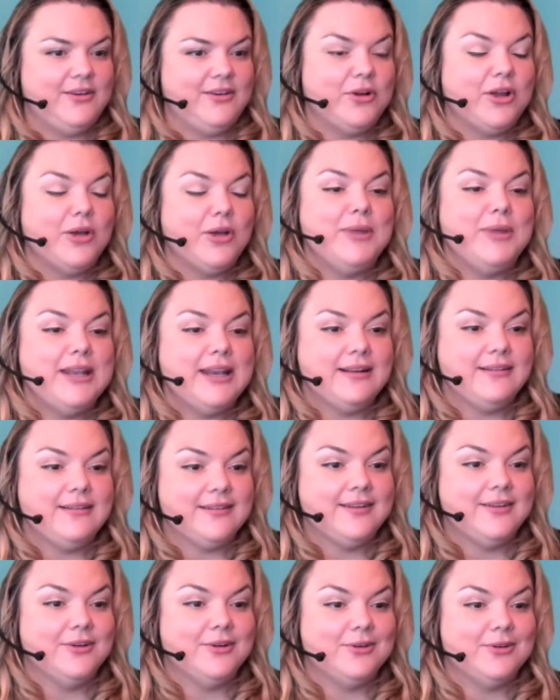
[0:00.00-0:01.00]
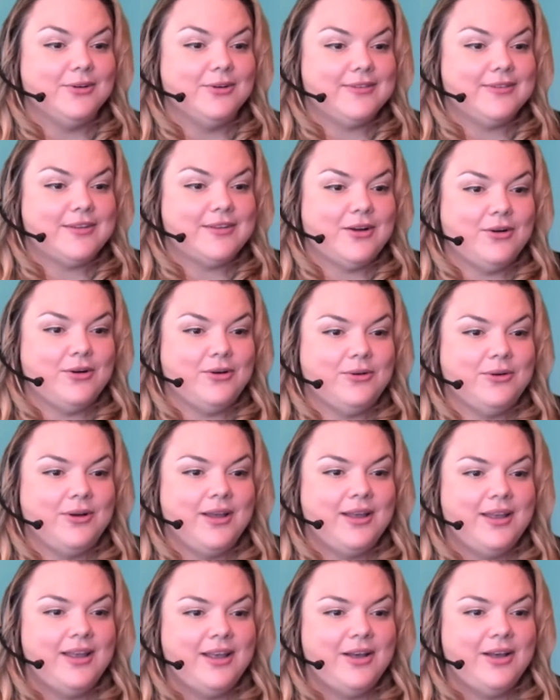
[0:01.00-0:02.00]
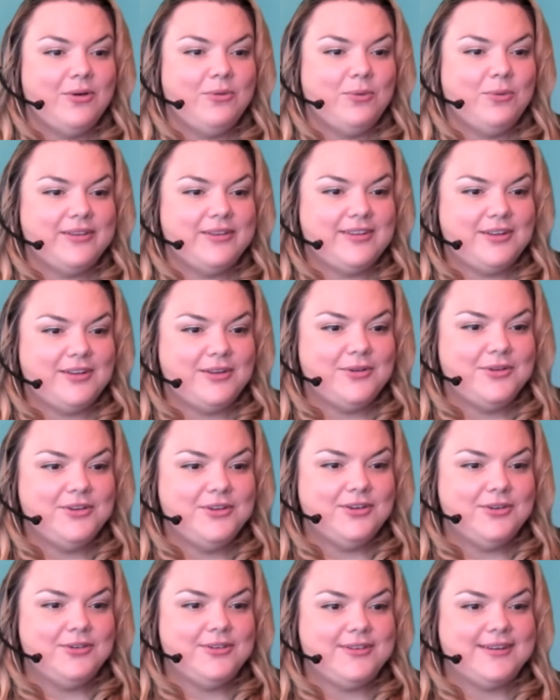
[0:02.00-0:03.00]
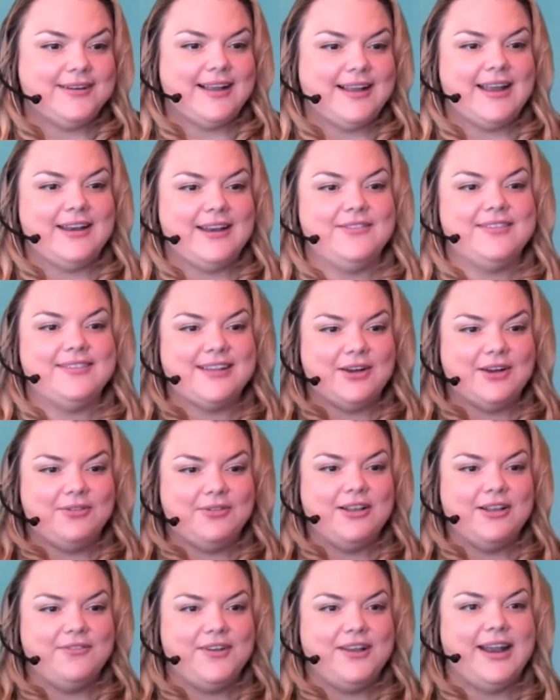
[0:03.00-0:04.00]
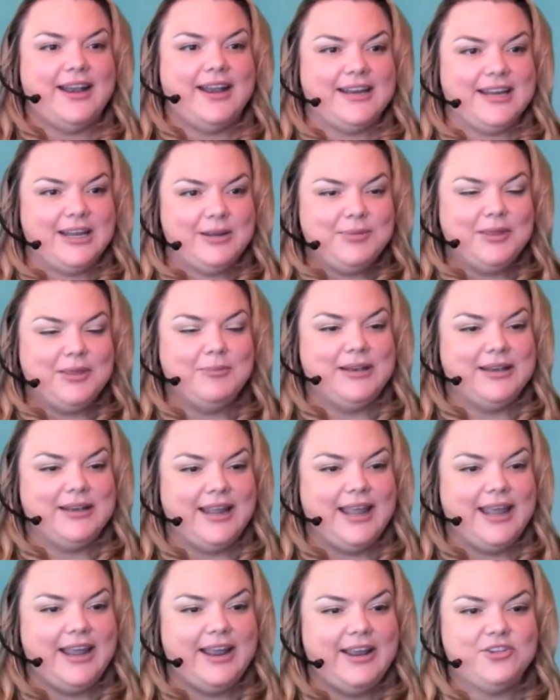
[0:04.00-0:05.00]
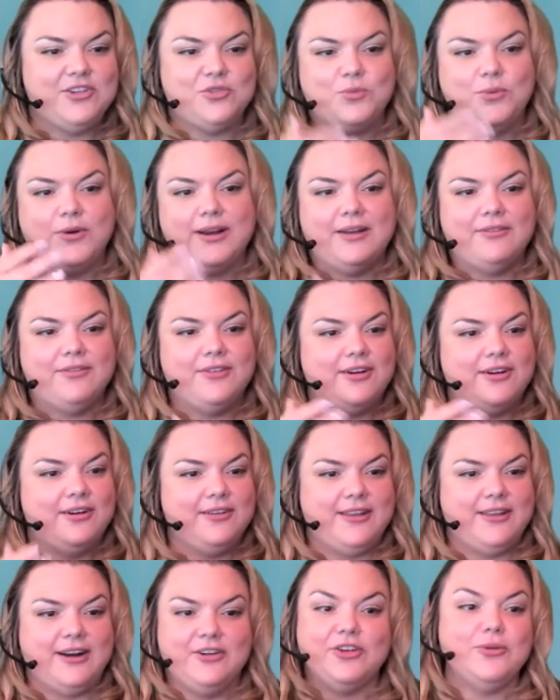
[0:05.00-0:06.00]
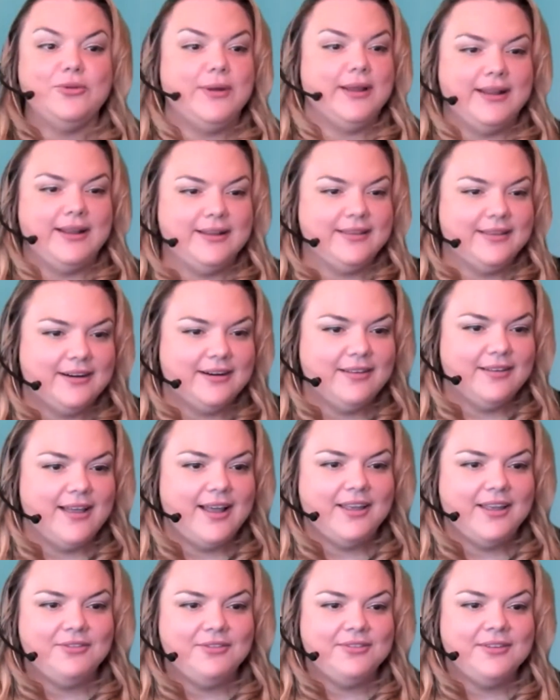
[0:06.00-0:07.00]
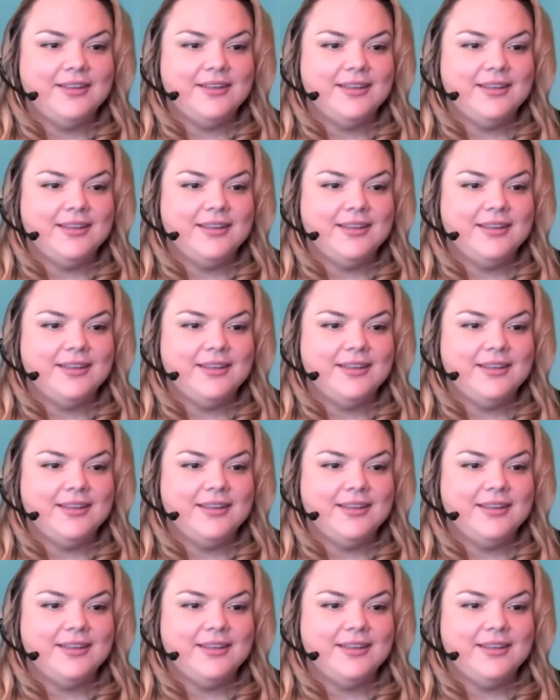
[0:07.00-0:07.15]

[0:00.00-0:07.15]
committing to. So what do you do to kind of stay relevant and keep them engaged, whatever they're doing in their life?